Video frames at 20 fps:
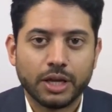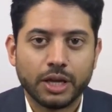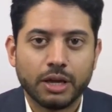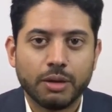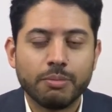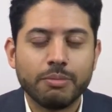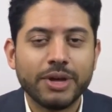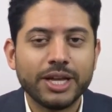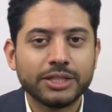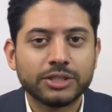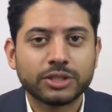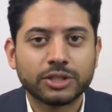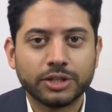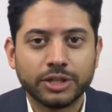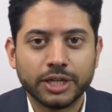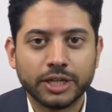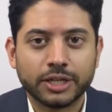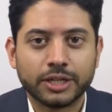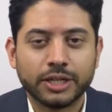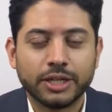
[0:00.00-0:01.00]
Men's
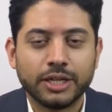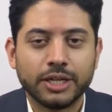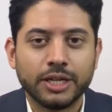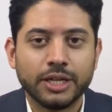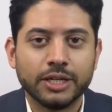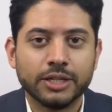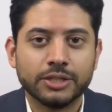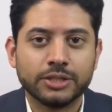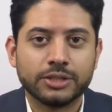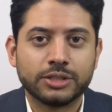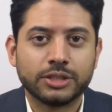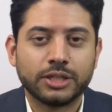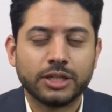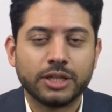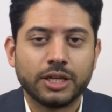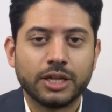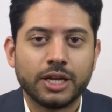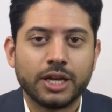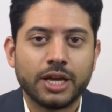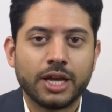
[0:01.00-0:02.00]
clinic is
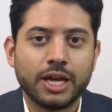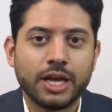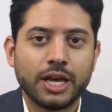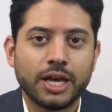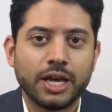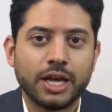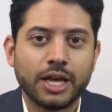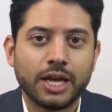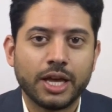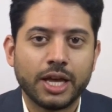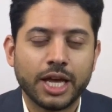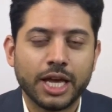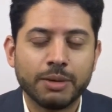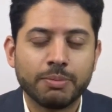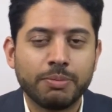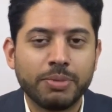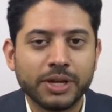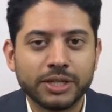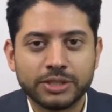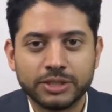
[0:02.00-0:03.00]
a
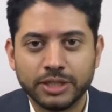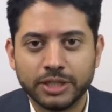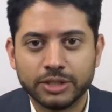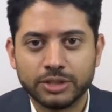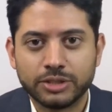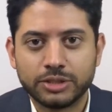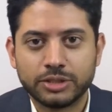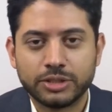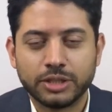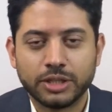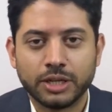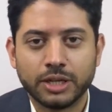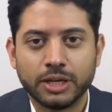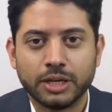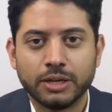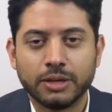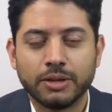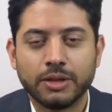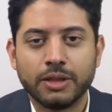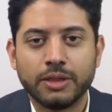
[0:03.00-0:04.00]
business
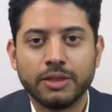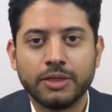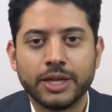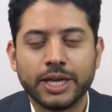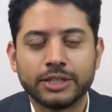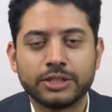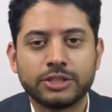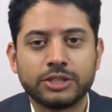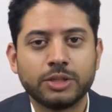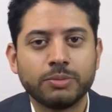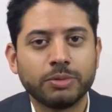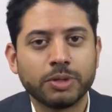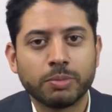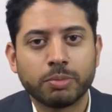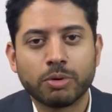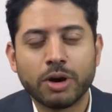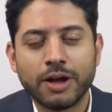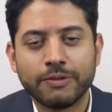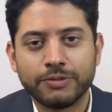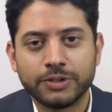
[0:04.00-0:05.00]
that simply
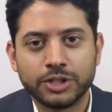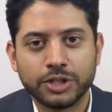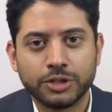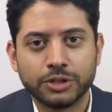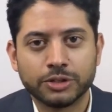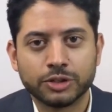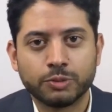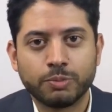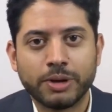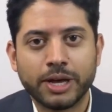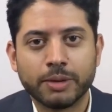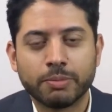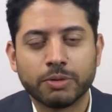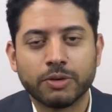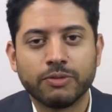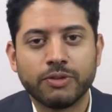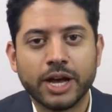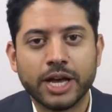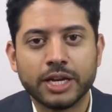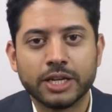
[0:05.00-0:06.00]
profiteers by
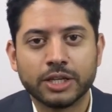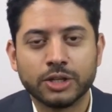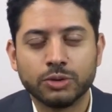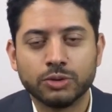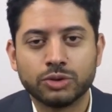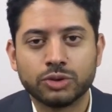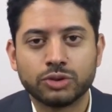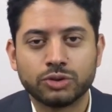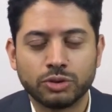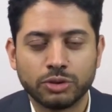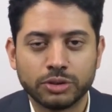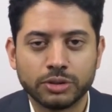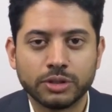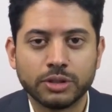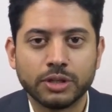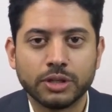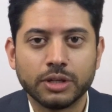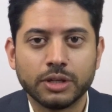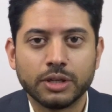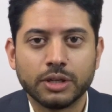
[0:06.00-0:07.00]
providing you
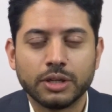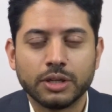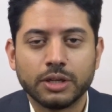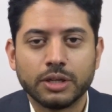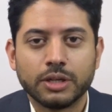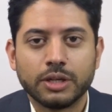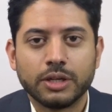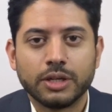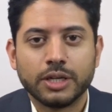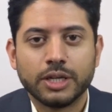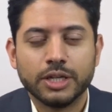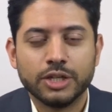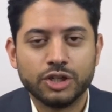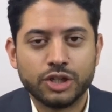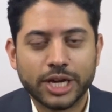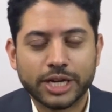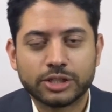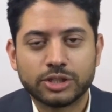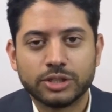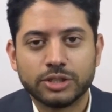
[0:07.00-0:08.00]
certain
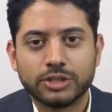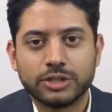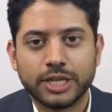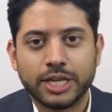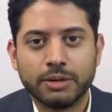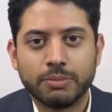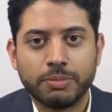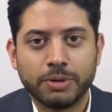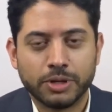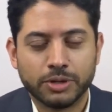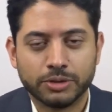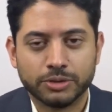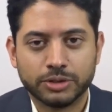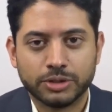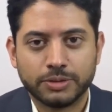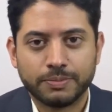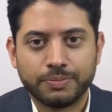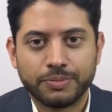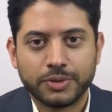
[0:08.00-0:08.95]
injections and pills.